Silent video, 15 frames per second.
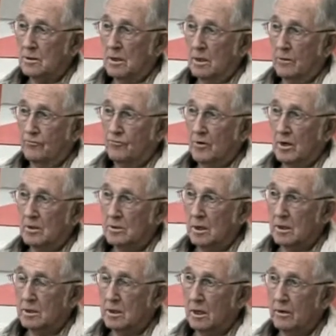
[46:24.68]
they fed,
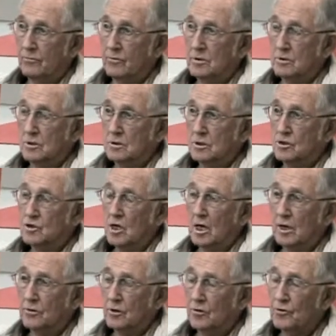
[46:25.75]
they gave us,
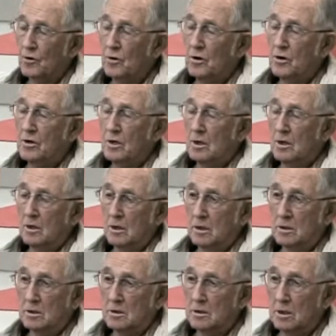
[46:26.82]
the, the third
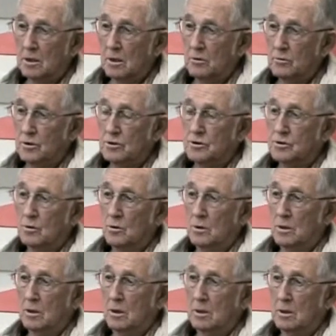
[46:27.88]
night, they loaded us
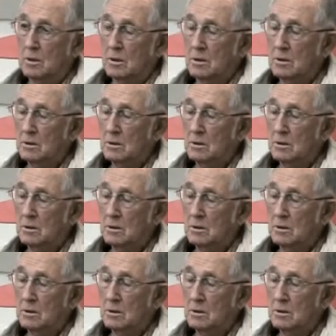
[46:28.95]
on a,